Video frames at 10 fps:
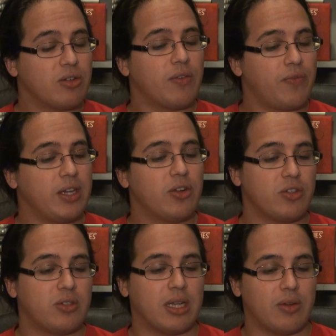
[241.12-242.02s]
the
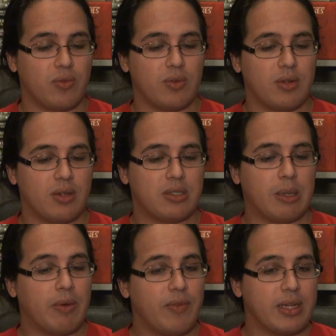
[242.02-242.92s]
figures that
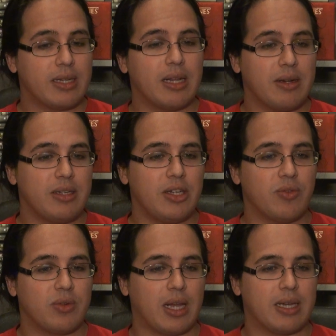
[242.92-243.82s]
some of it can
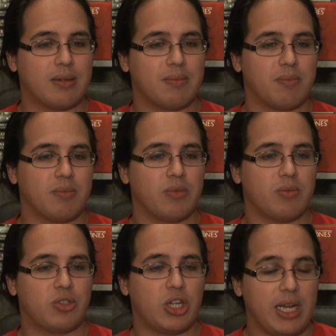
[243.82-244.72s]

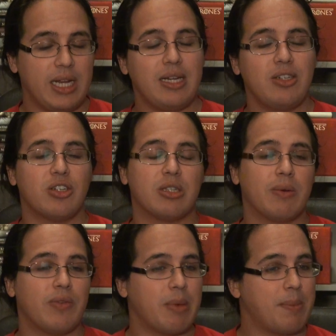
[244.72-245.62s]
change, and some
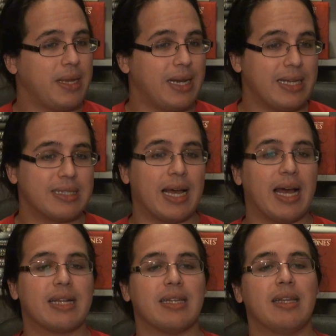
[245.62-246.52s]
of it might be
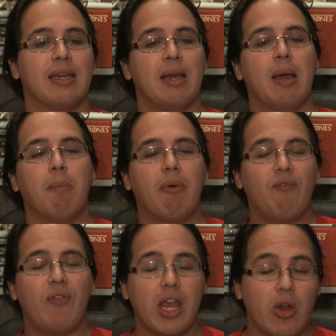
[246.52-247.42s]
inexact, but
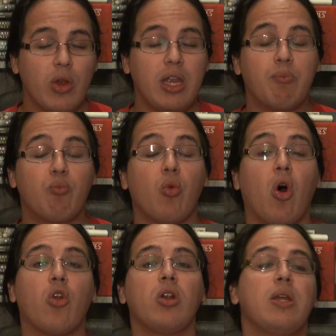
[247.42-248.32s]
very
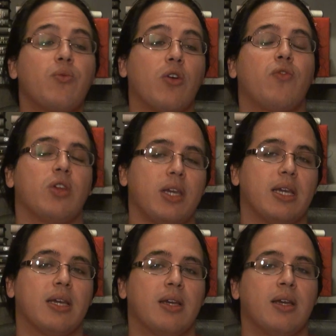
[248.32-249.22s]
broadly, roughly,
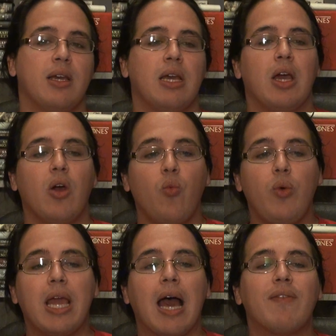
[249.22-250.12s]

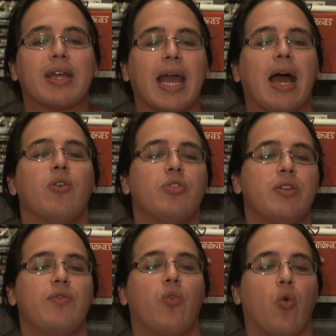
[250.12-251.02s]
we have
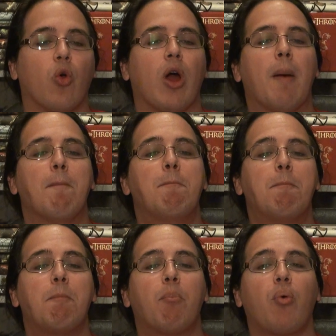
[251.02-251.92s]
accounted for
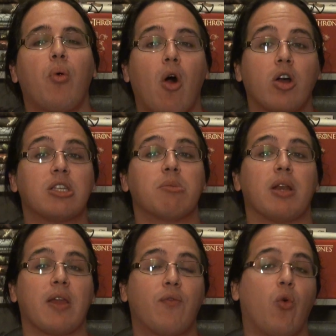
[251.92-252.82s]

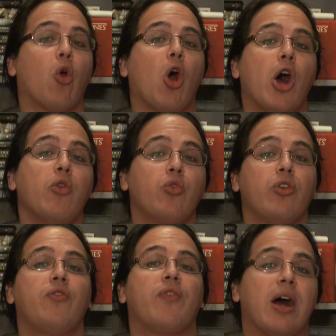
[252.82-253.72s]
approximately
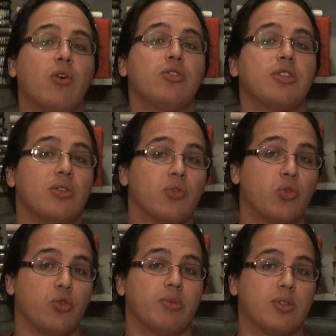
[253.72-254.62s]
400,000
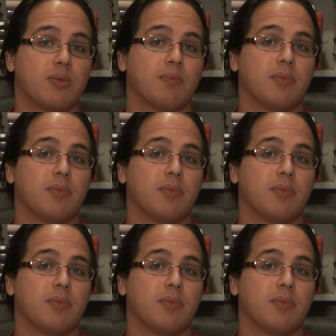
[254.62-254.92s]
troops.